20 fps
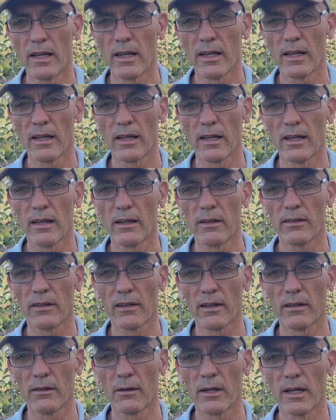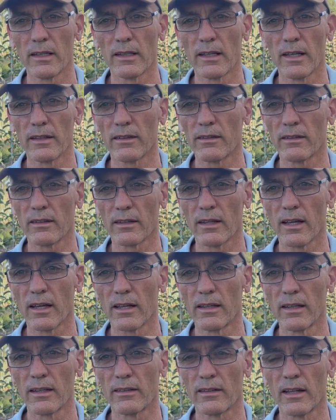So let's
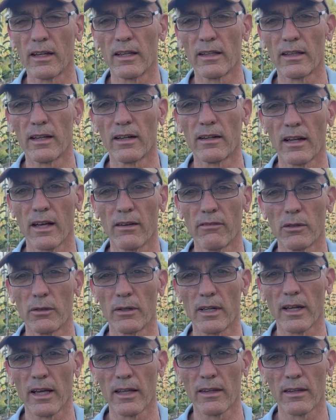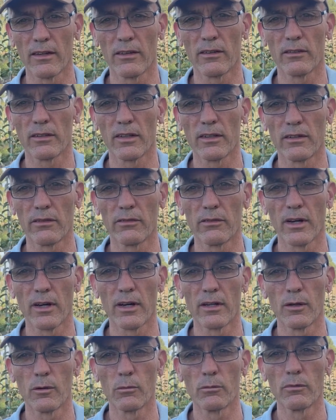get in there and have a look at how those trees have
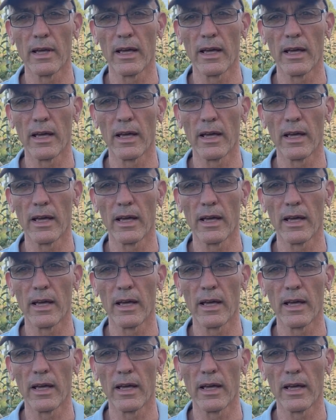grown